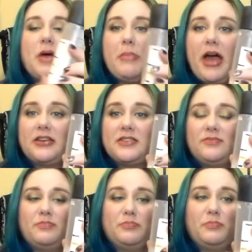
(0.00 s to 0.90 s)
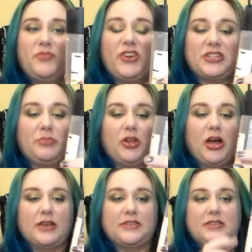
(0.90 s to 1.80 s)
my Max Fix
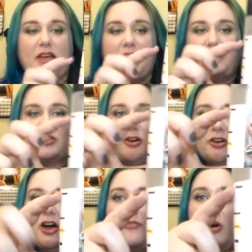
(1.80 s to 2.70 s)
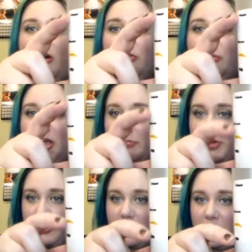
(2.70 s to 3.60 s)
Plus. I started off all the way up
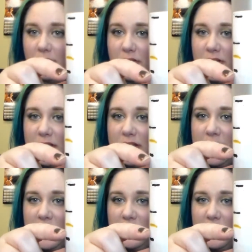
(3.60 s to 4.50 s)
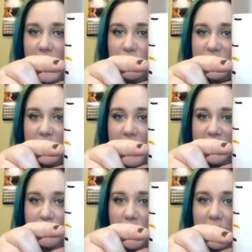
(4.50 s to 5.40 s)
here. That was
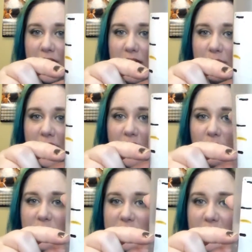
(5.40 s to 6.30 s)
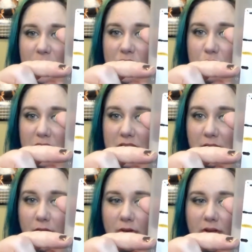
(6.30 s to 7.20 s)
last month. I am now down to
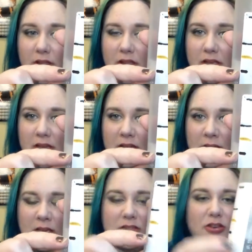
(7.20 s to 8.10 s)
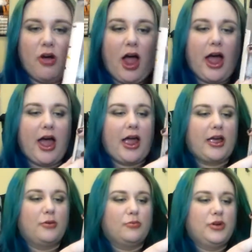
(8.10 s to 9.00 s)
here. So
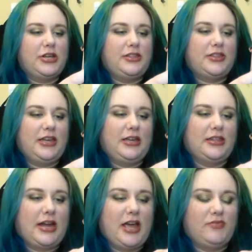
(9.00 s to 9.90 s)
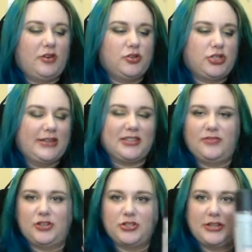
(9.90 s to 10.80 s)
I really think that I have a good chance
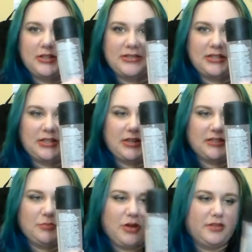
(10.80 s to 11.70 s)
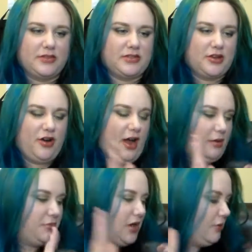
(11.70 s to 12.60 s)
of finishing this in the next month. So
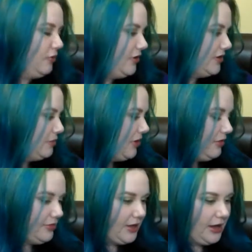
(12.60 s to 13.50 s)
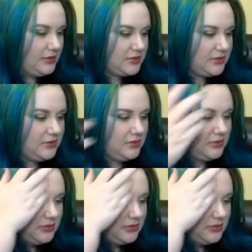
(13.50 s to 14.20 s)
I'm not worried about that.